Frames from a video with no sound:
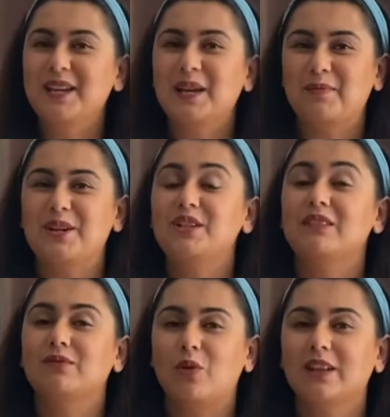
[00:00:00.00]
Because we
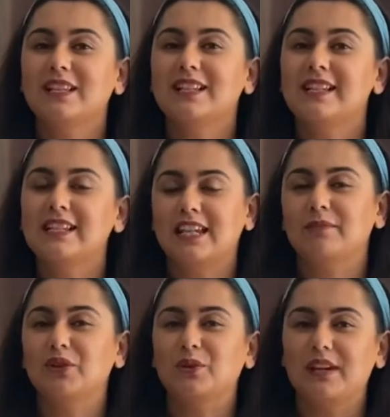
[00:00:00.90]
want the steam
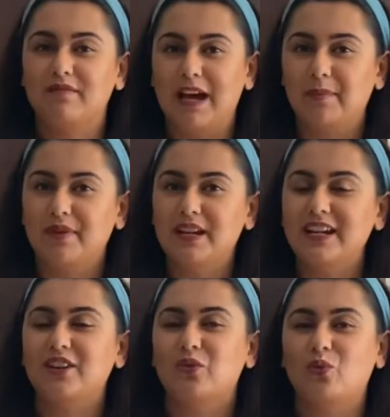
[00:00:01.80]
to evaporate
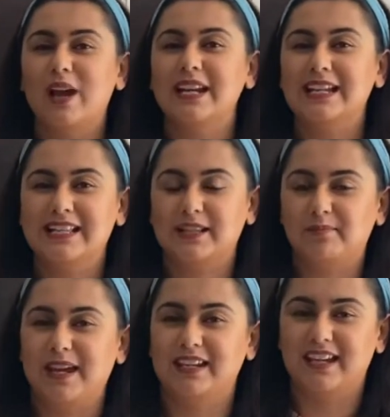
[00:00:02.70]
when it's
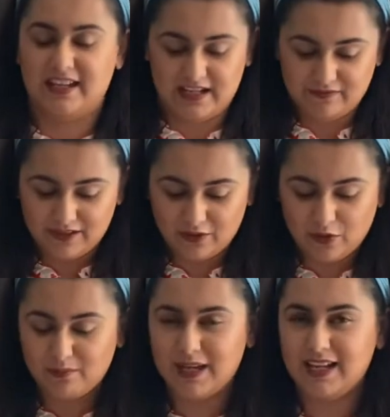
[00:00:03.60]
baking. If you
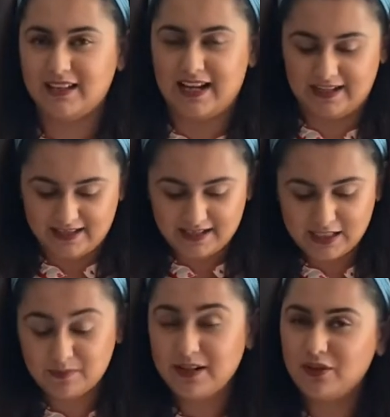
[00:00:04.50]
don't make that, they'll
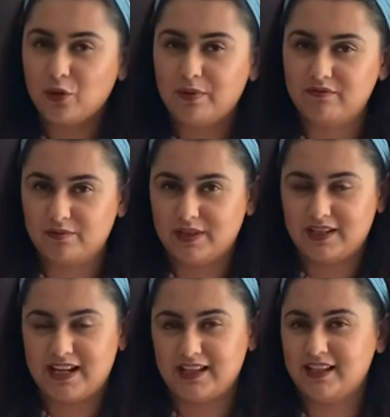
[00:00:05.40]
split open from the
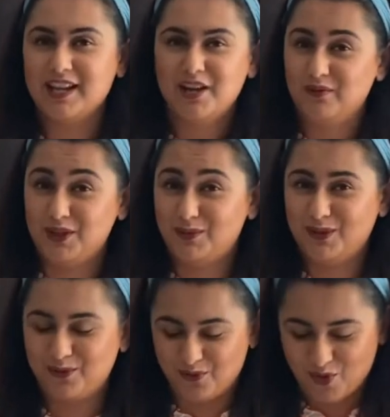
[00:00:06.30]
sides, which we
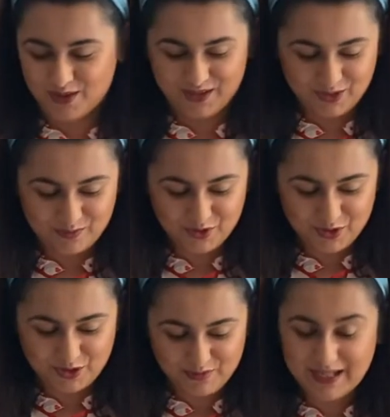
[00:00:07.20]
don't want. So I'm just
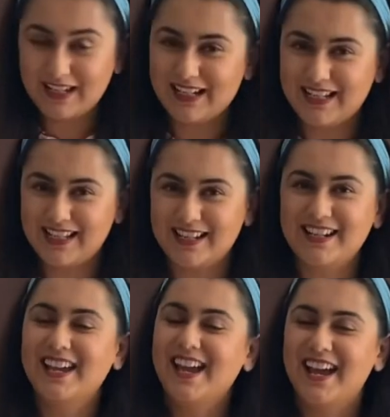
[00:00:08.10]
going to make a little slit,
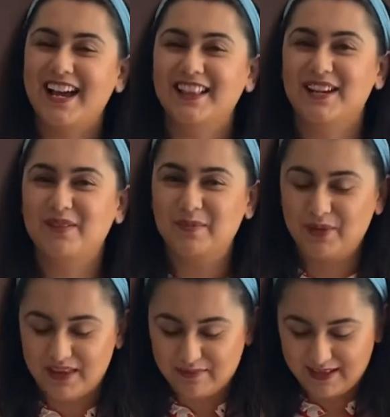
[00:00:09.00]
and then we put
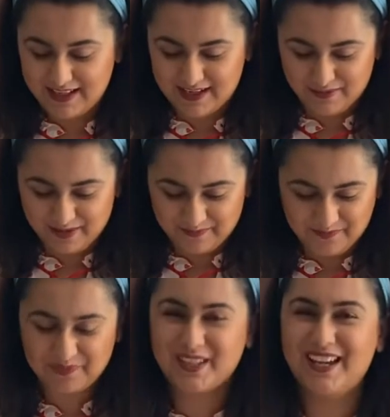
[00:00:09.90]
them in the oven.
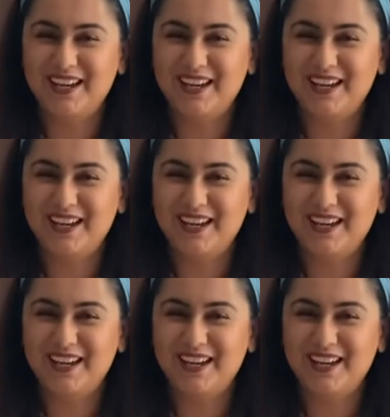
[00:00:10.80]
Okay?